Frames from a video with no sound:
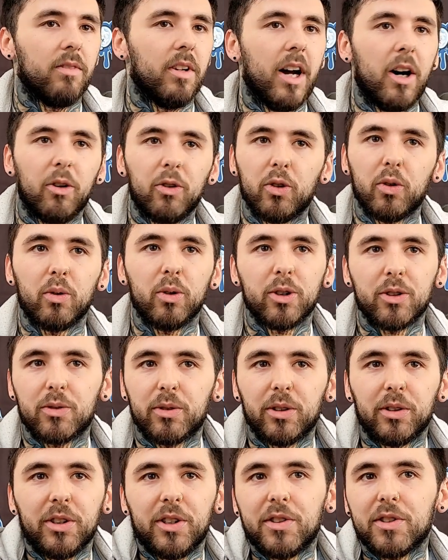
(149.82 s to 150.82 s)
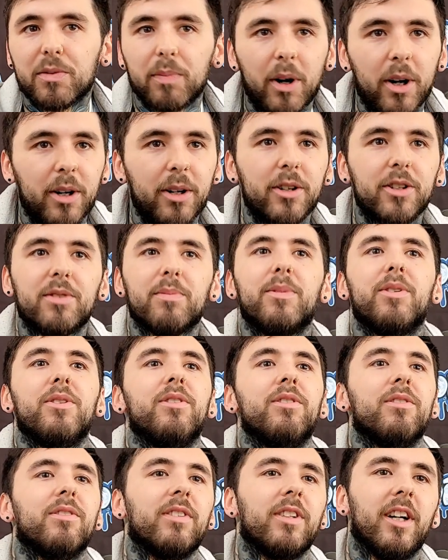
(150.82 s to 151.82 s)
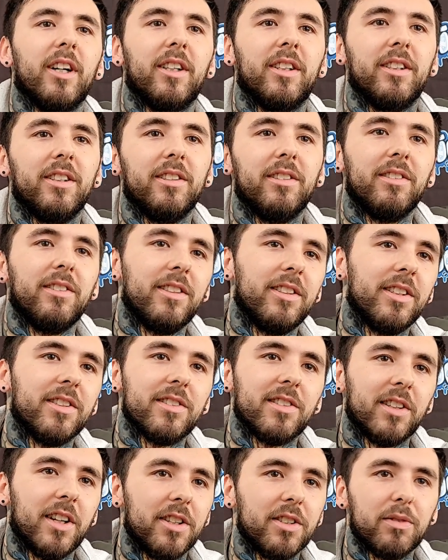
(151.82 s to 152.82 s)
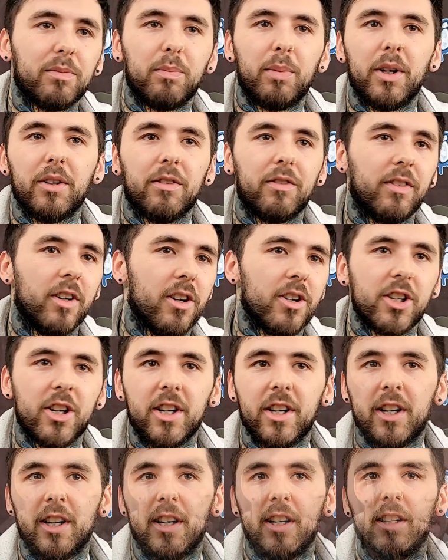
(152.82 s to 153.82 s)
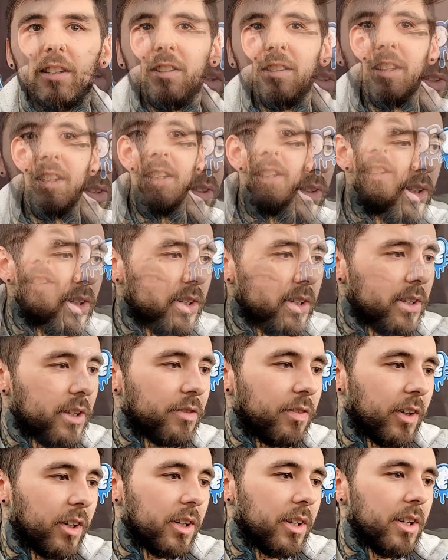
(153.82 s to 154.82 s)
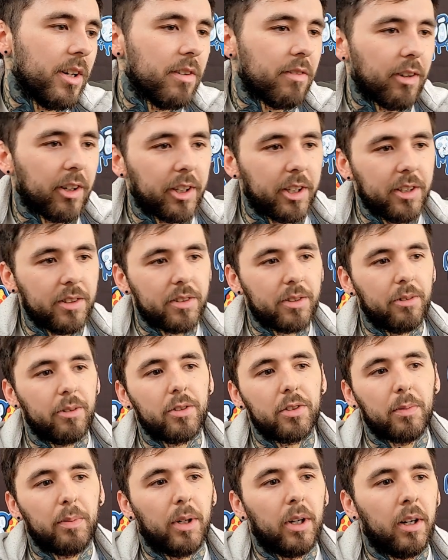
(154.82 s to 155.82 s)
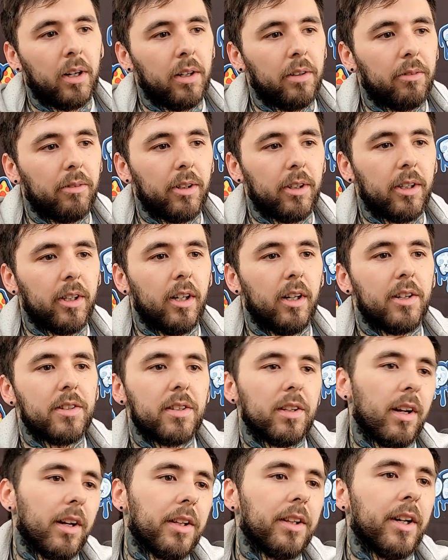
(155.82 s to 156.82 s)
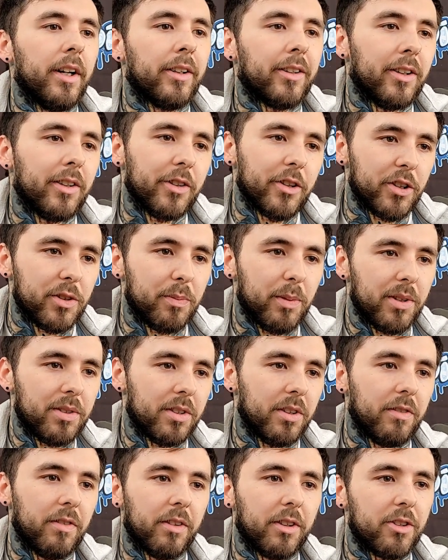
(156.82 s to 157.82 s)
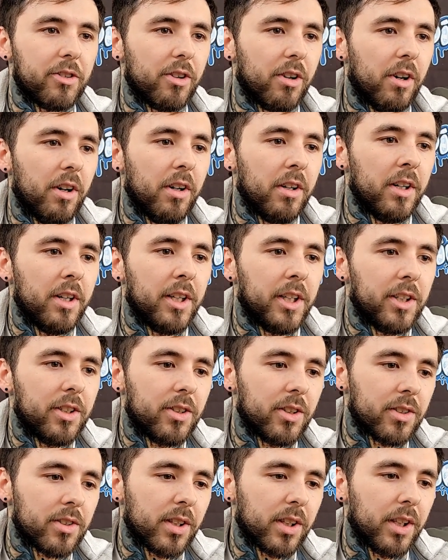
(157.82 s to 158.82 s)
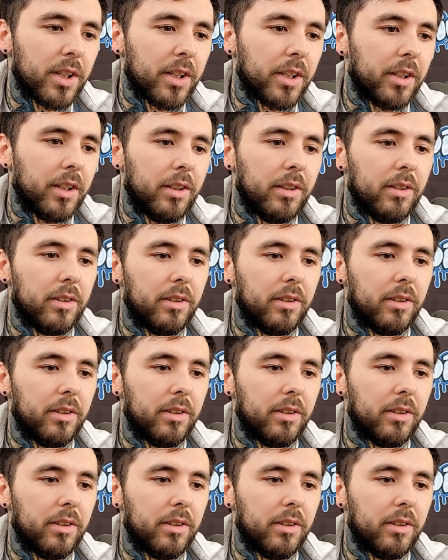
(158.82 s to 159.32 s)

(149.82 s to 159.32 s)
outdoors really inspires me. Kind of gets a nice breath fresh air. Honestly, if I if I get to a spot where it's like that on a specific drawing, just like